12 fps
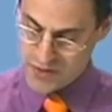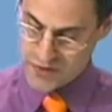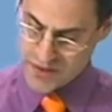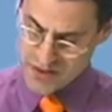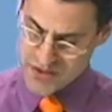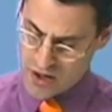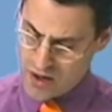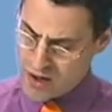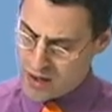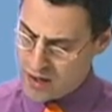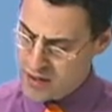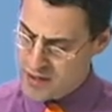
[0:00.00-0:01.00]
So there's
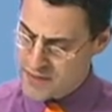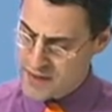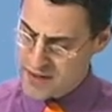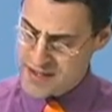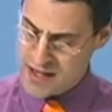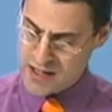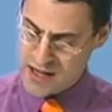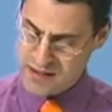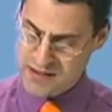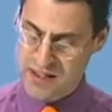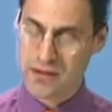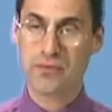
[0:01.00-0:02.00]
r, there's that
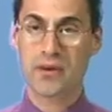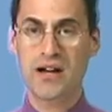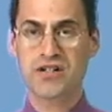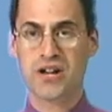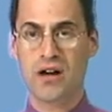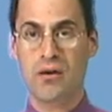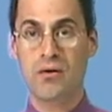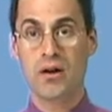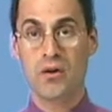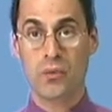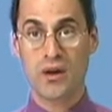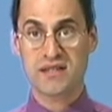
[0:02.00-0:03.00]
constant ratio.
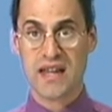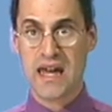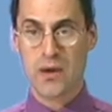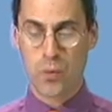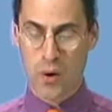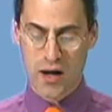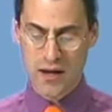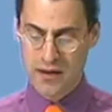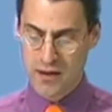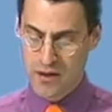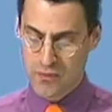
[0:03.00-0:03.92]
What's a1?